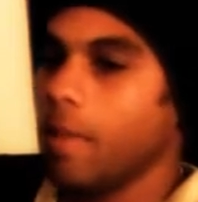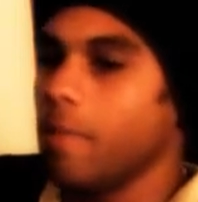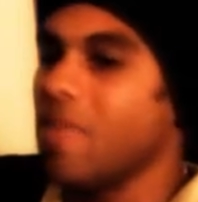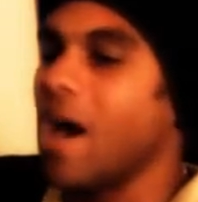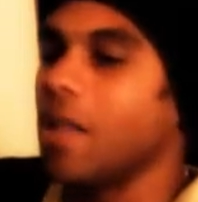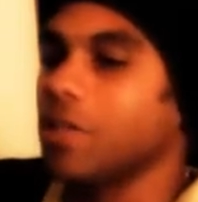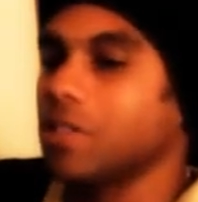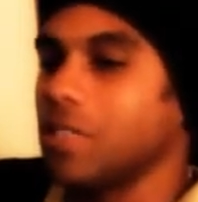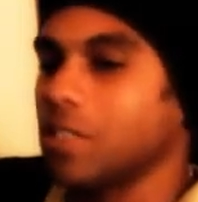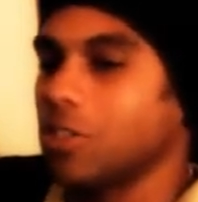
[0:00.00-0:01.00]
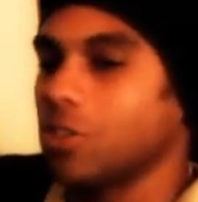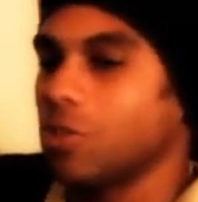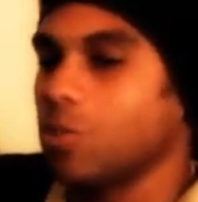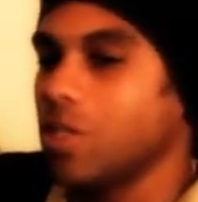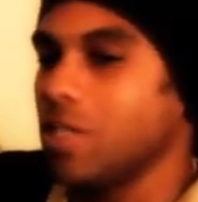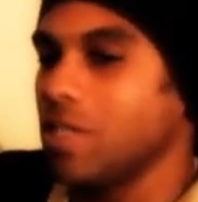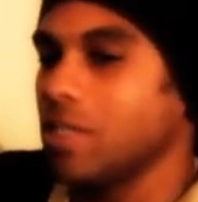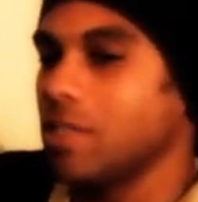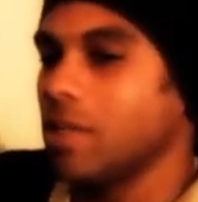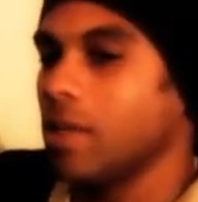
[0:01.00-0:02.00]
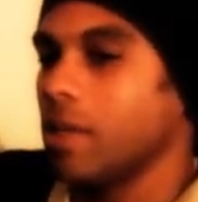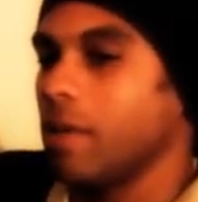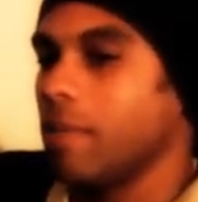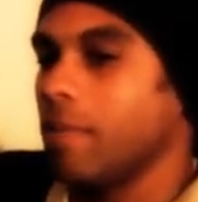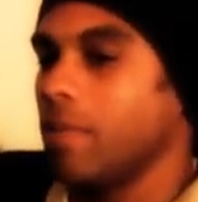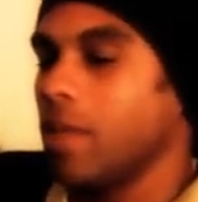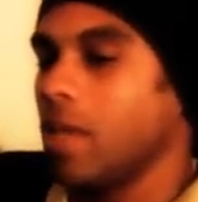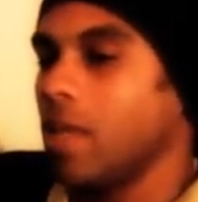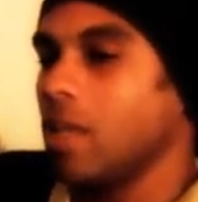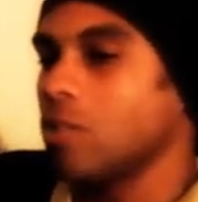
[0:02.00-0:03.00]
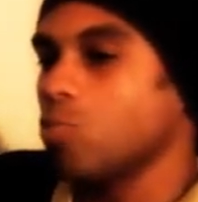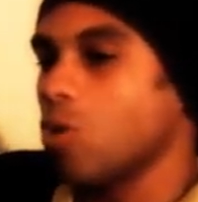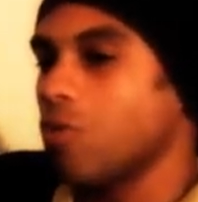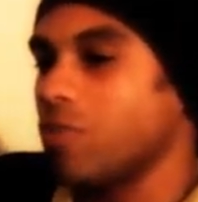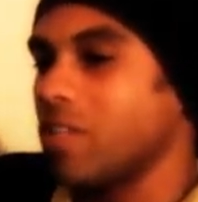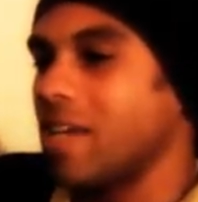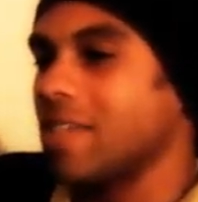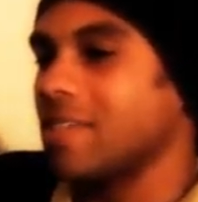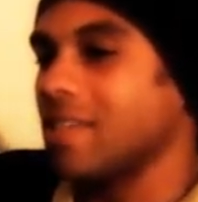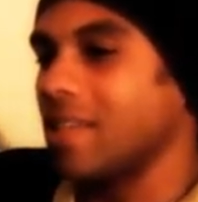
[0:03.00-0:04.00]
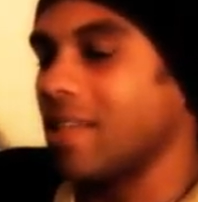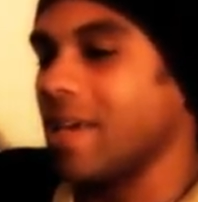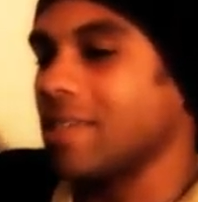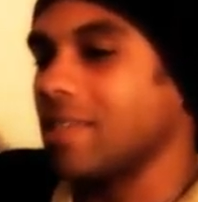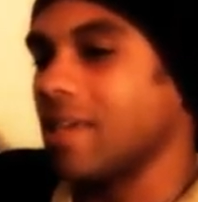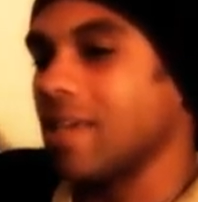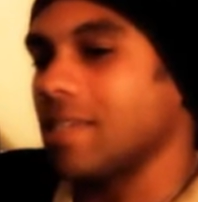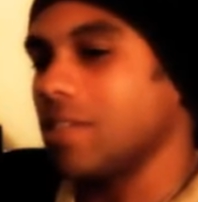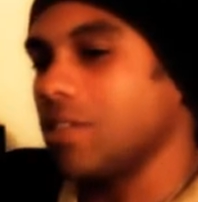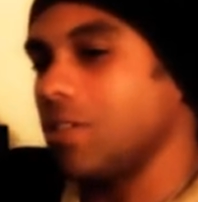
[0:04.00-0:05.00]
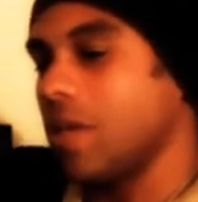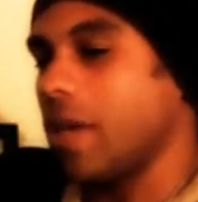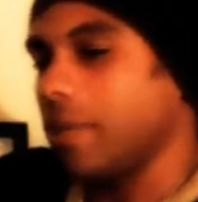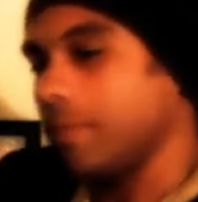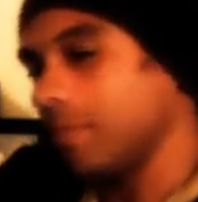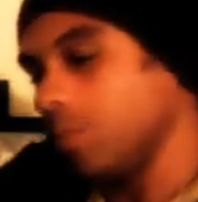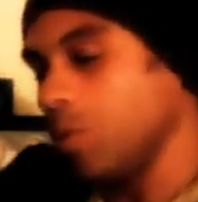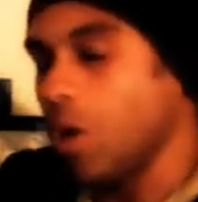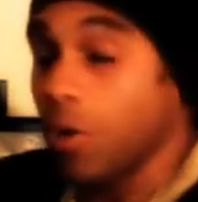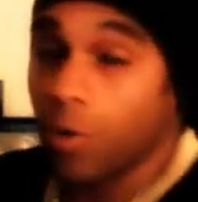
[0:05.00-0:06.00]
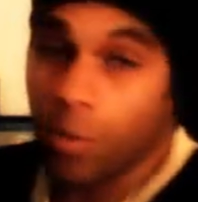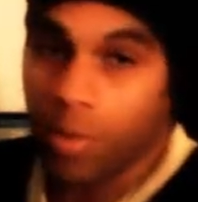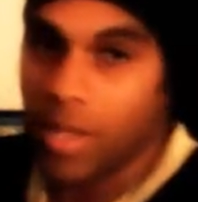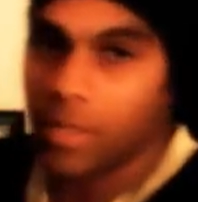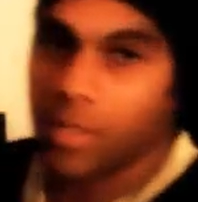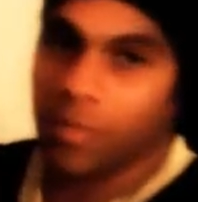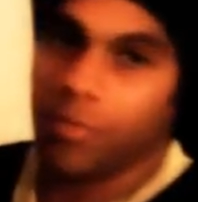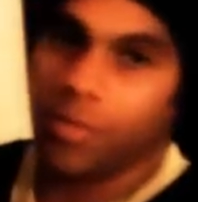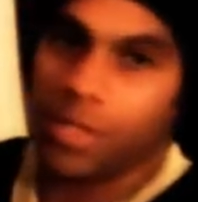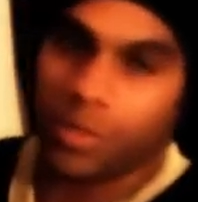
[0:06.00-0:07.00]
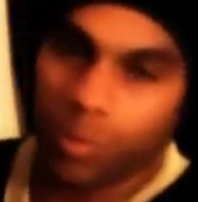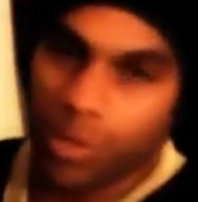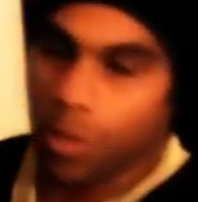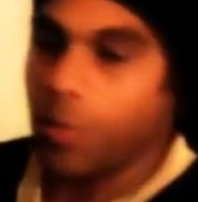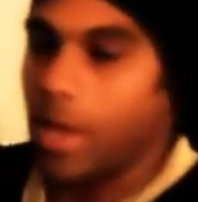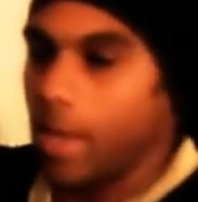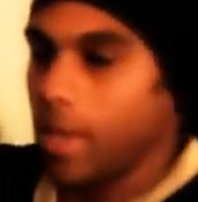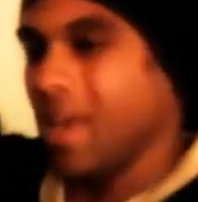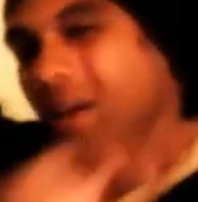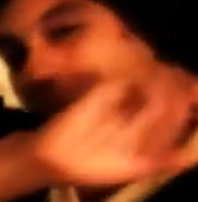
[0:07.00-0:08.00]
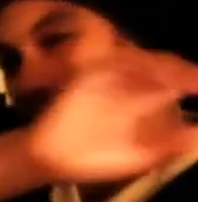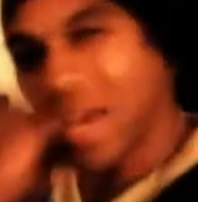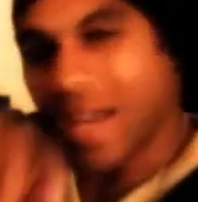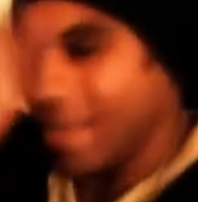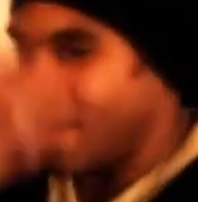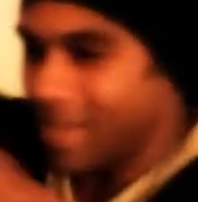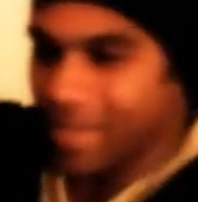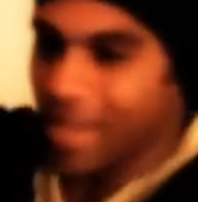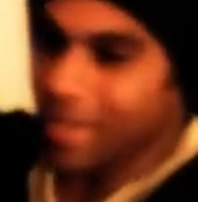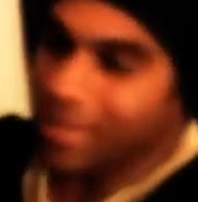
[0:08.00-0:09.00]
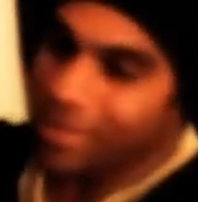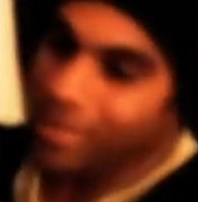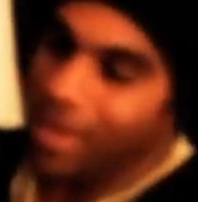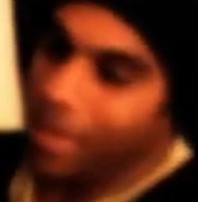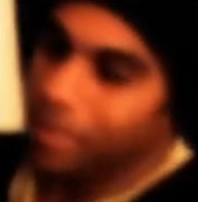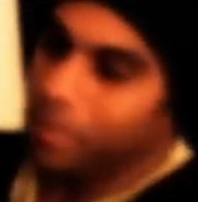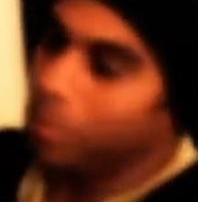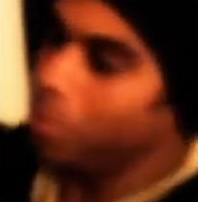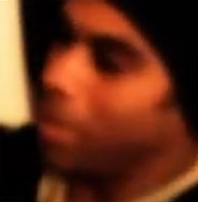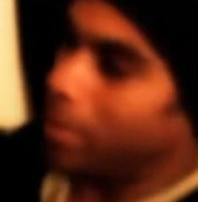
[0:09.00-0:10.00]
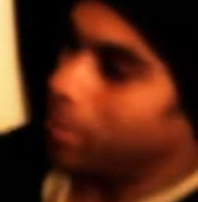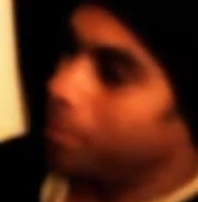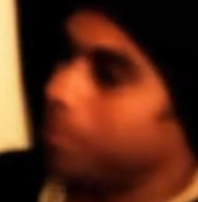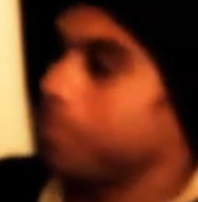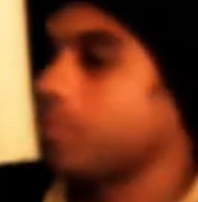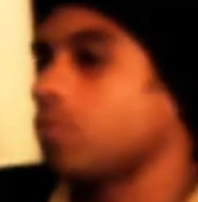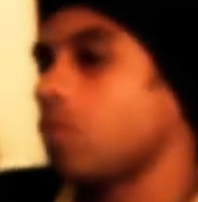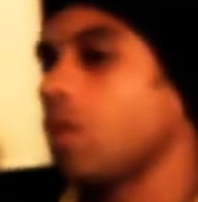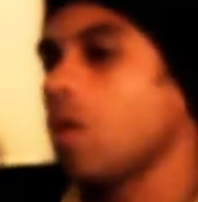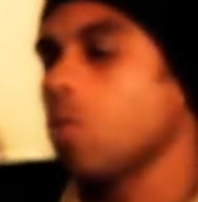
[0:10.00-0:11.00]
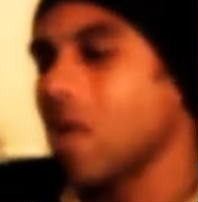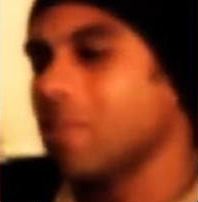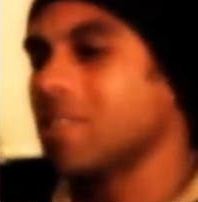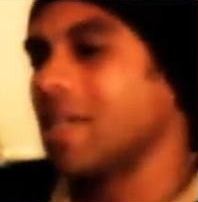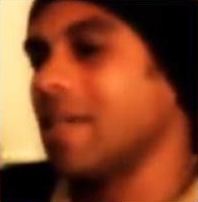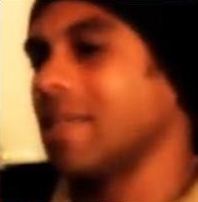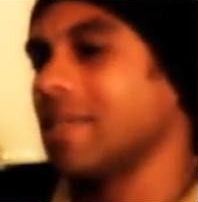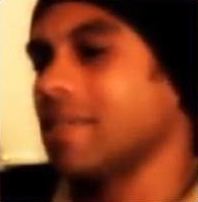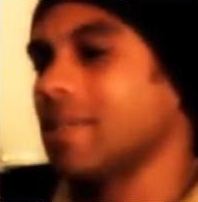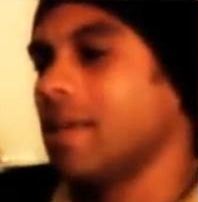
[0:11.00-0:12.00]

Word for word: dollar is getting squeezed and it's worth less and less as each day. We all know the process of inflation. We know that. We got that down. Let's check. But what I'm saying is